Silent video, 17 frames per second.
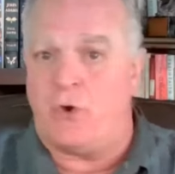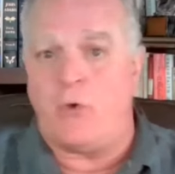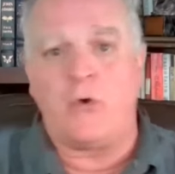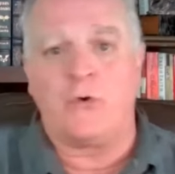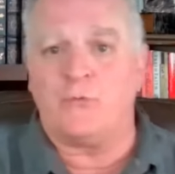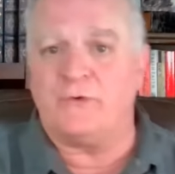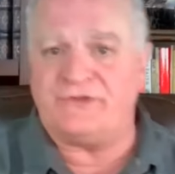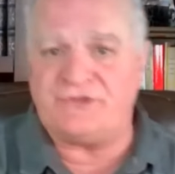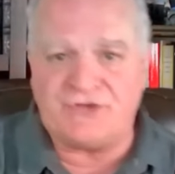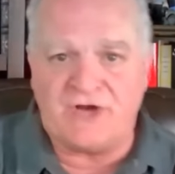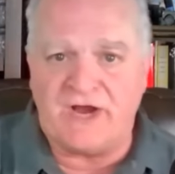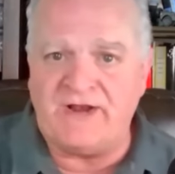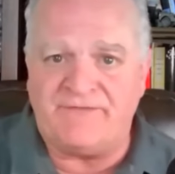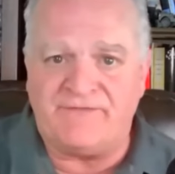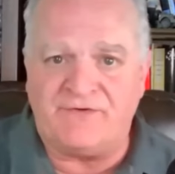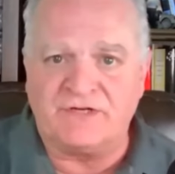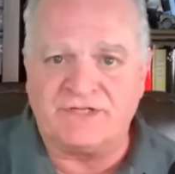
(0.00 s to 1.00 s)
or with
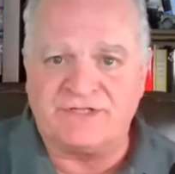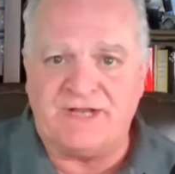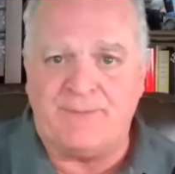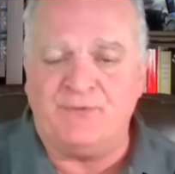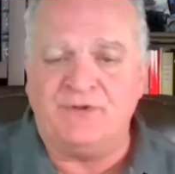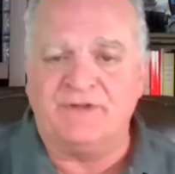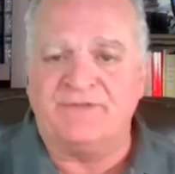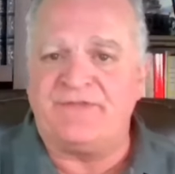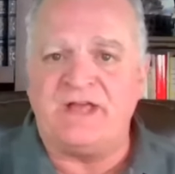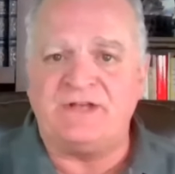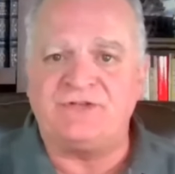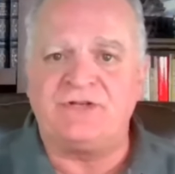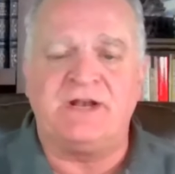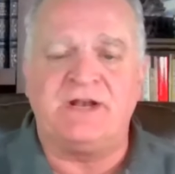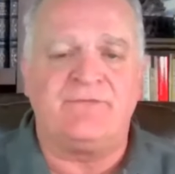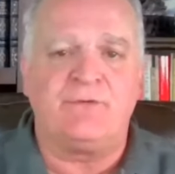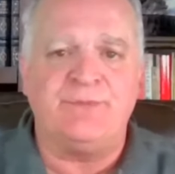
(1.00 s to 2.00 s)
China, for example, if that
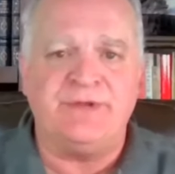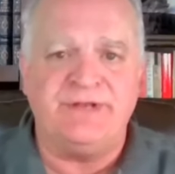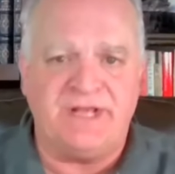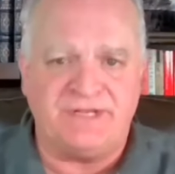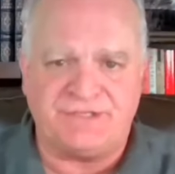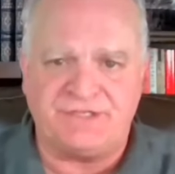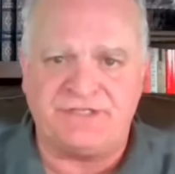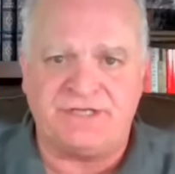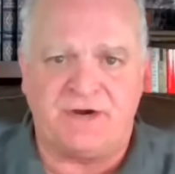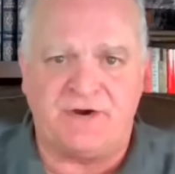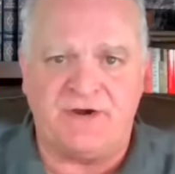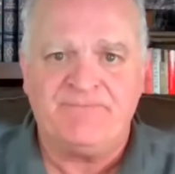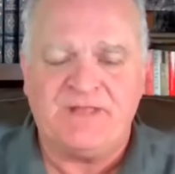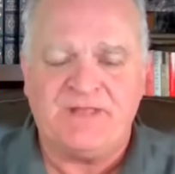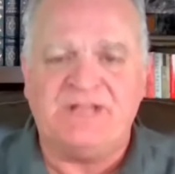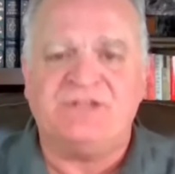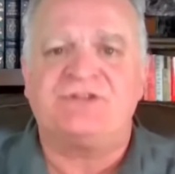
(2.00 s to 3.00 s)
should ever be necessary.
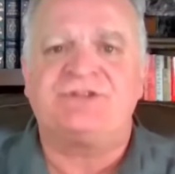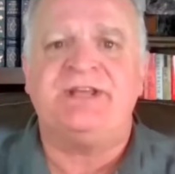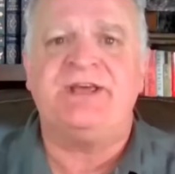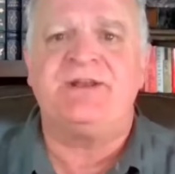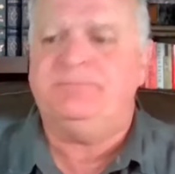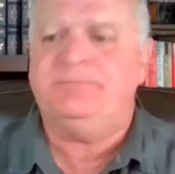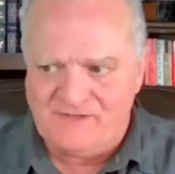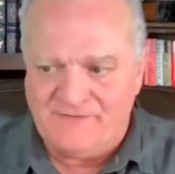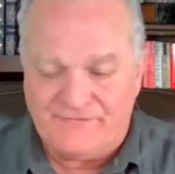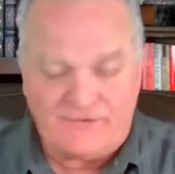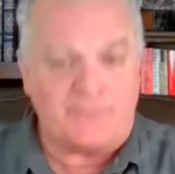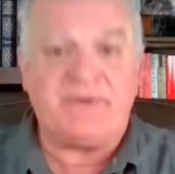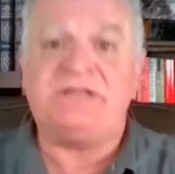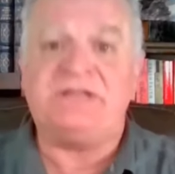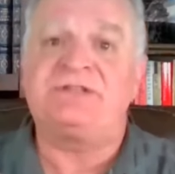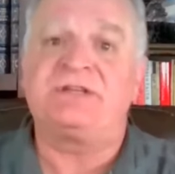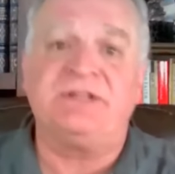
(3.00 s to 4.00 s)
Instead, they're
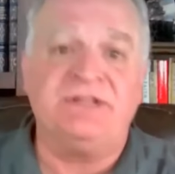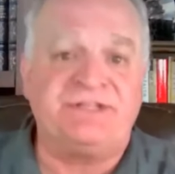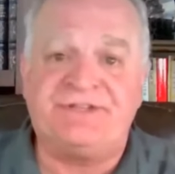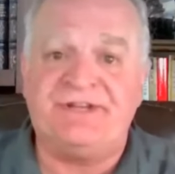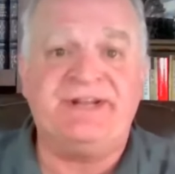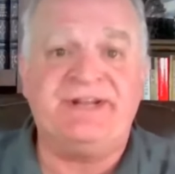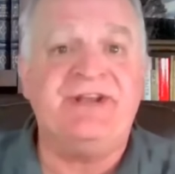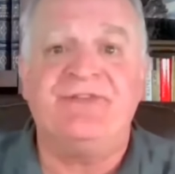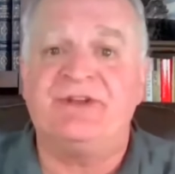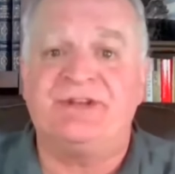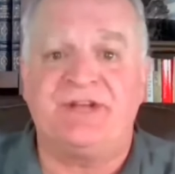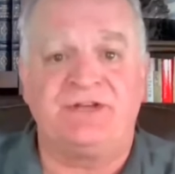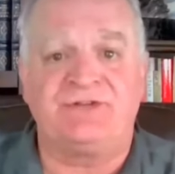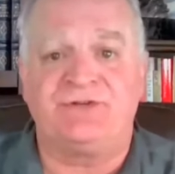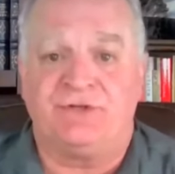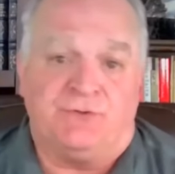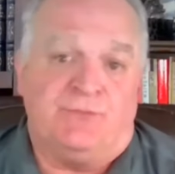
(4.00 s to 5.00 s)
basically sitting in the
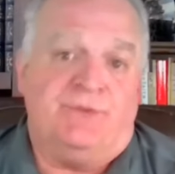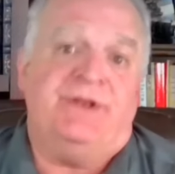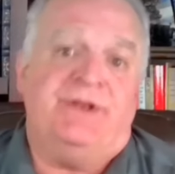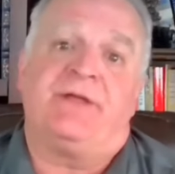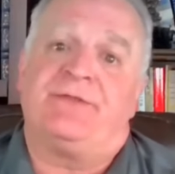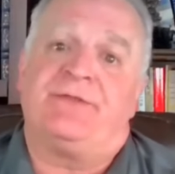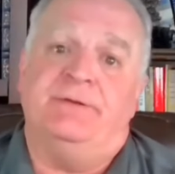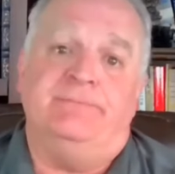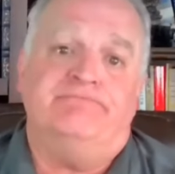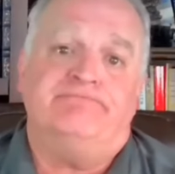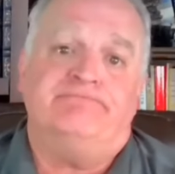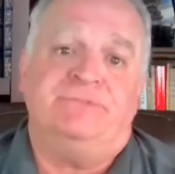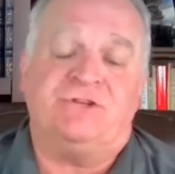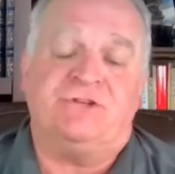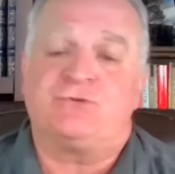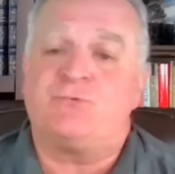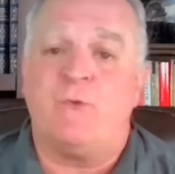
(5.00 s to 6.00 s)
desert doing nothing
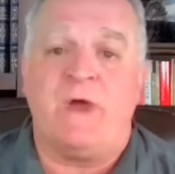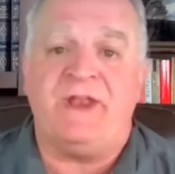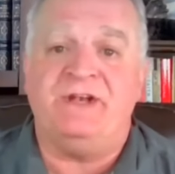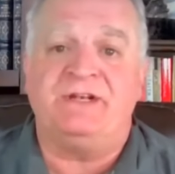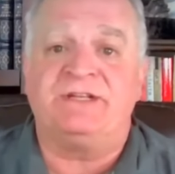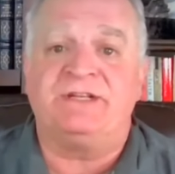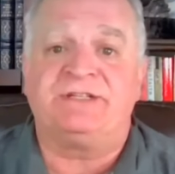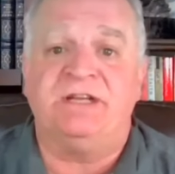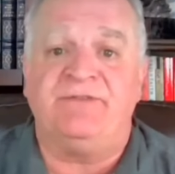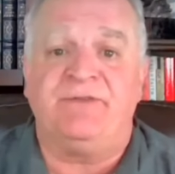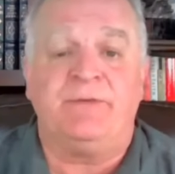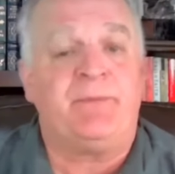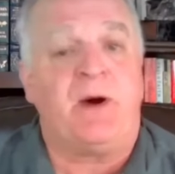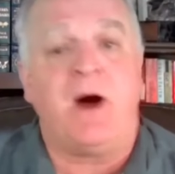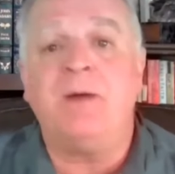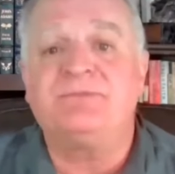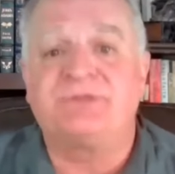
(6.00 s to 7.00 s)
just waiting to see if a
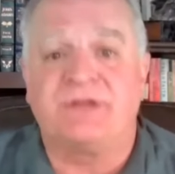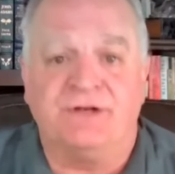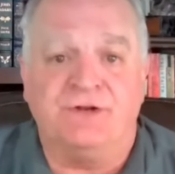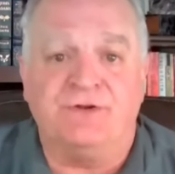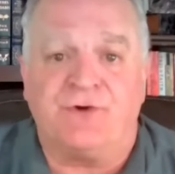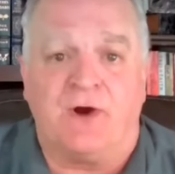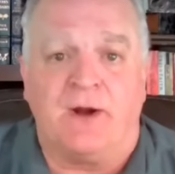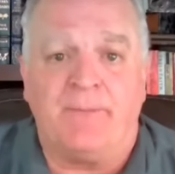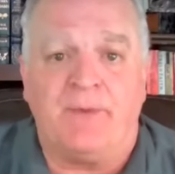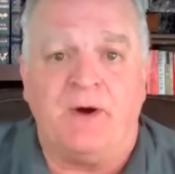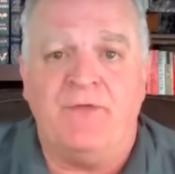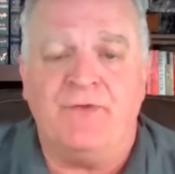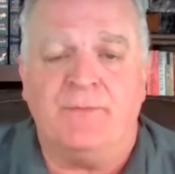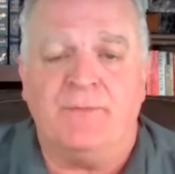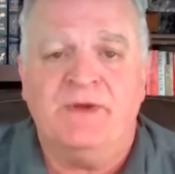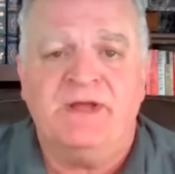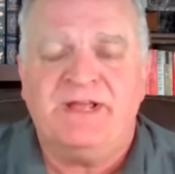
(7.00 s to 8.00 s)
bomb's going to drop on
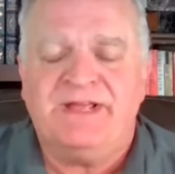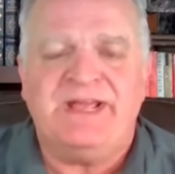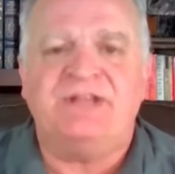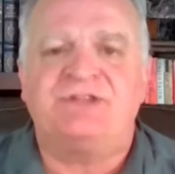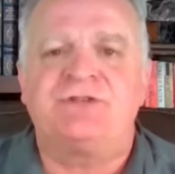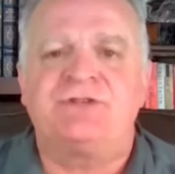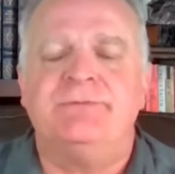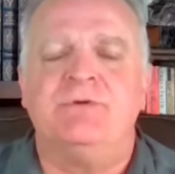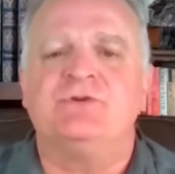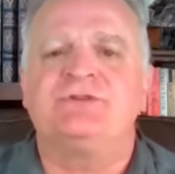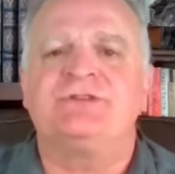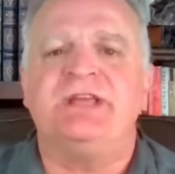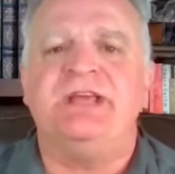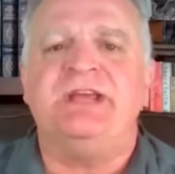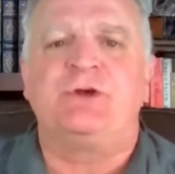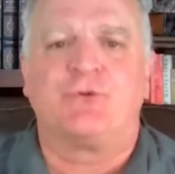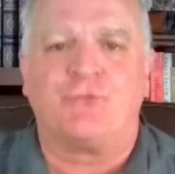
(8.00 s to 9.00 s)
them. It's the most
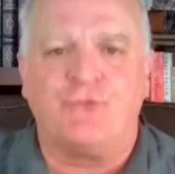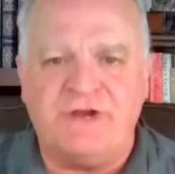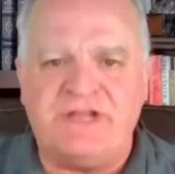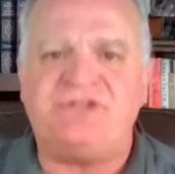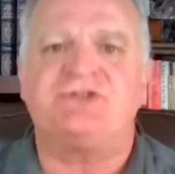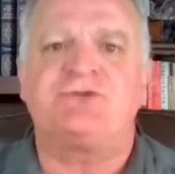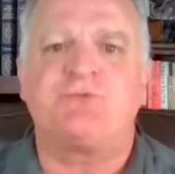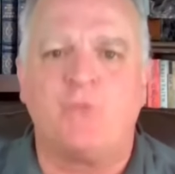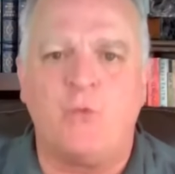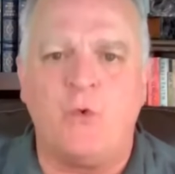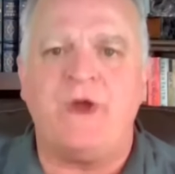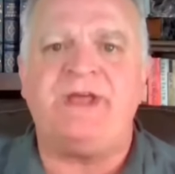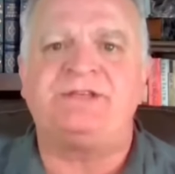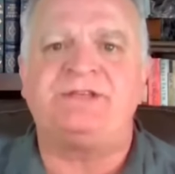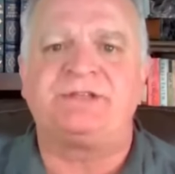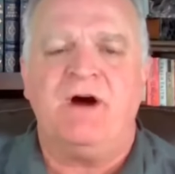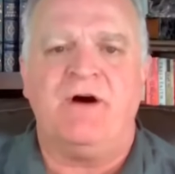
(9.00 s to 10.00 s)
egregious
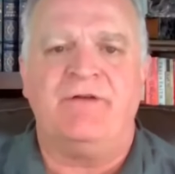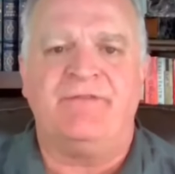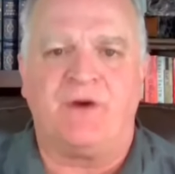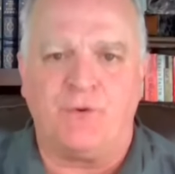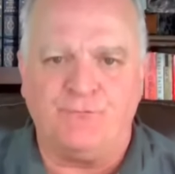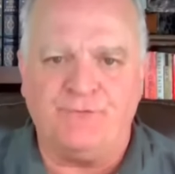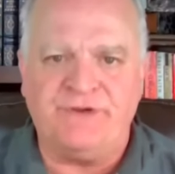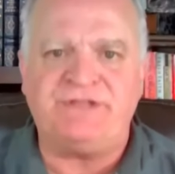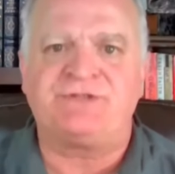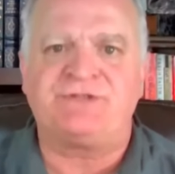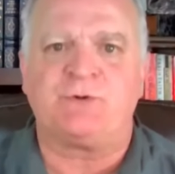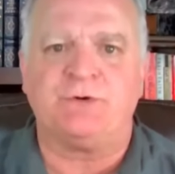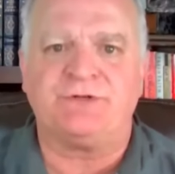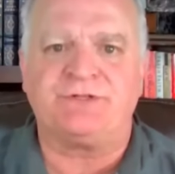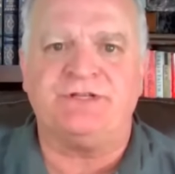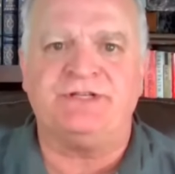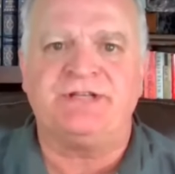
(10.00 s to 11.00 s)
waste of our
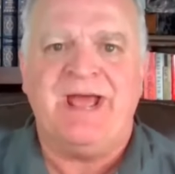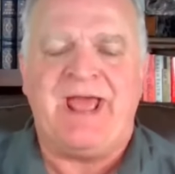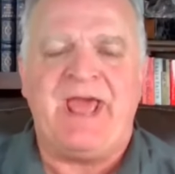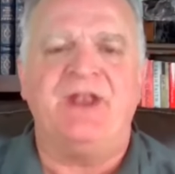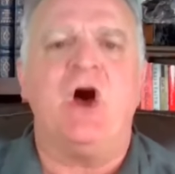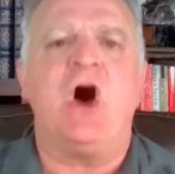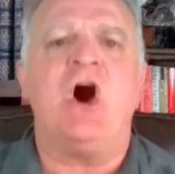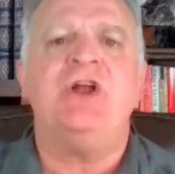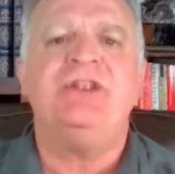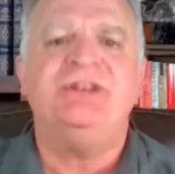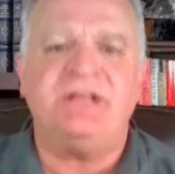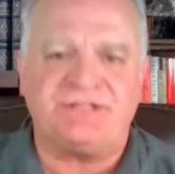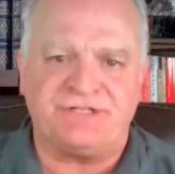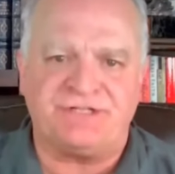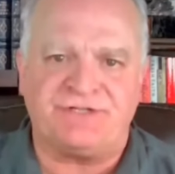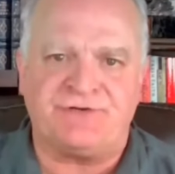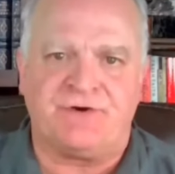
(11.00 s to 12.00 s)
resources and
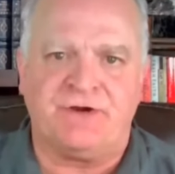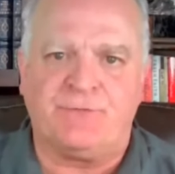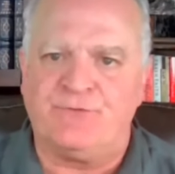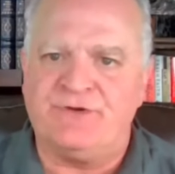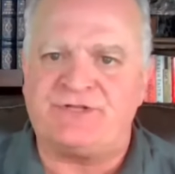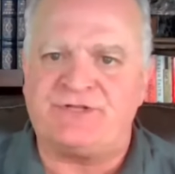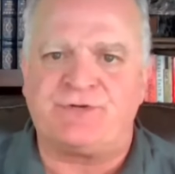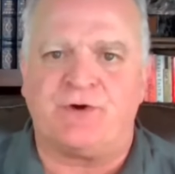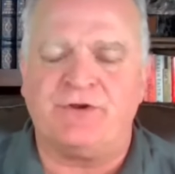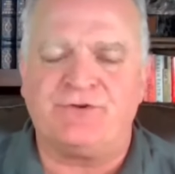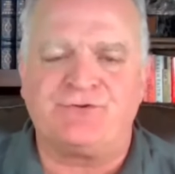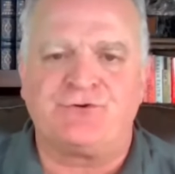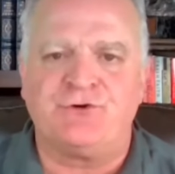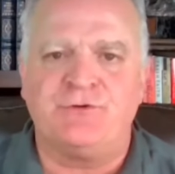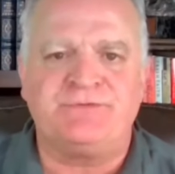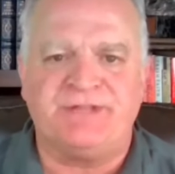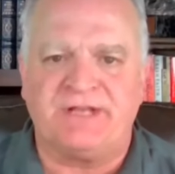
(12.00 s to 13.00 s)
unnecessary risk to our
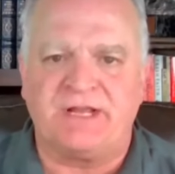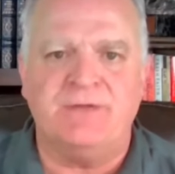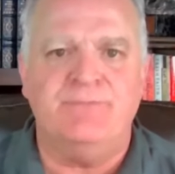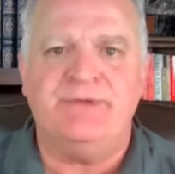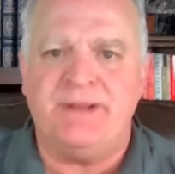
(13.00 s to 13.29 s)
troops that can be